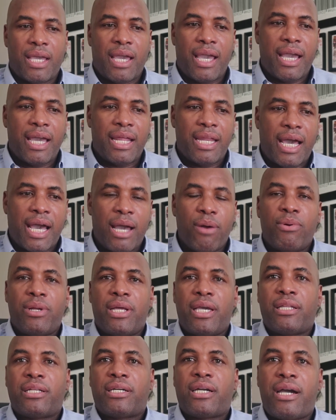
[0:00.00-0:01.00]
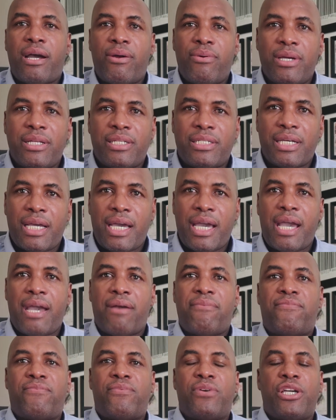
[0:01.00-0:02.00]
And I would encourage
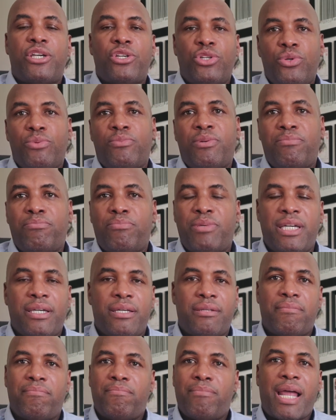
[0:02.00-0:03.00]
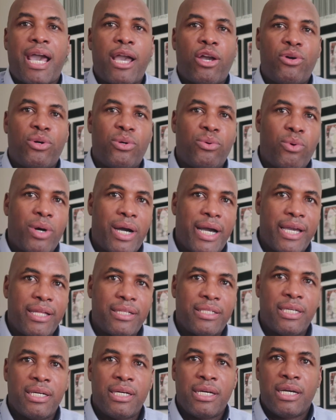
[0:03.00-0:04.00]
every human being, black or
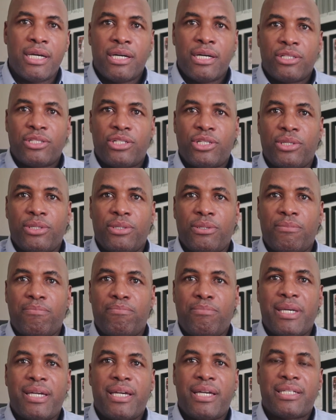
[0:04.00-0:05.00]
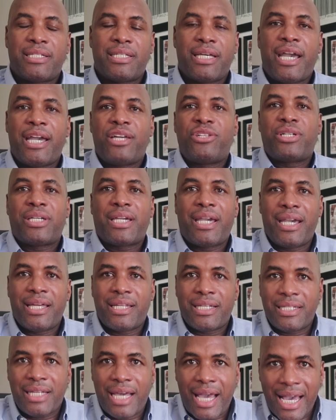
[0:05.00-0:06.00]
white, to be as
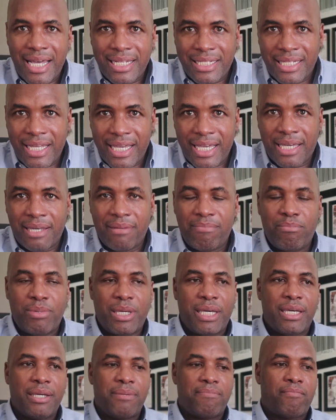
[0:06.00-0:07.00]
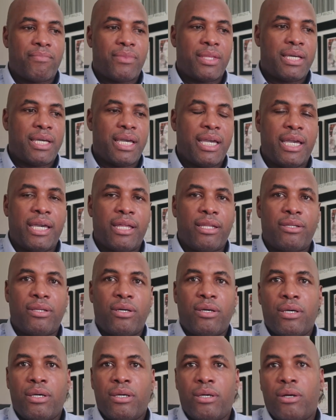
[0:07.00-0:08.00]
educated as they can be in
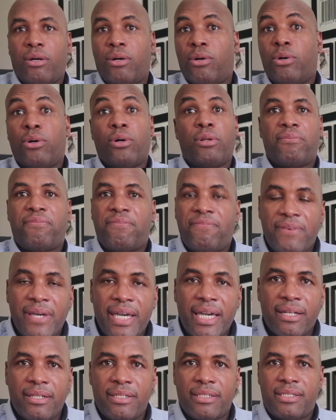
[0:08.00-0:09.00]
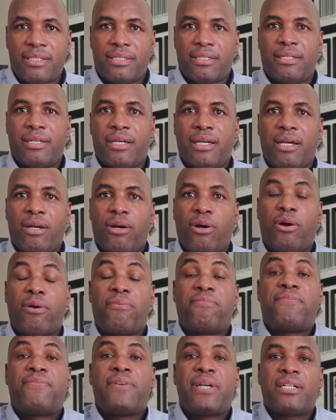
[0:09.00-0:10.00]
all fields,
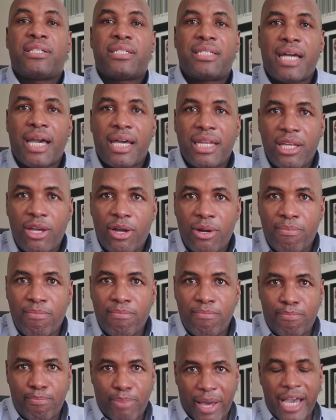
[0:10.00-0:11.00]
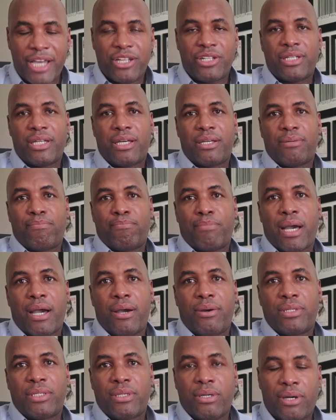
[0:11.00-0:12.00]
or fields that they're passionate
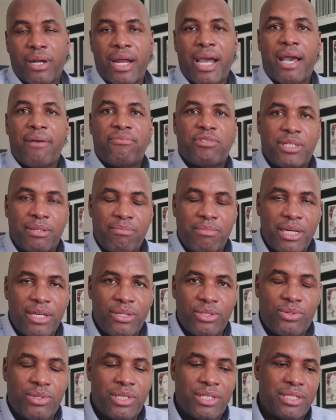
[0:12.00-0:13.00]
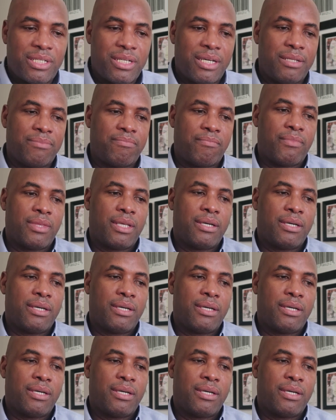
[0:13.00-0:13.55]
about or have some interest in.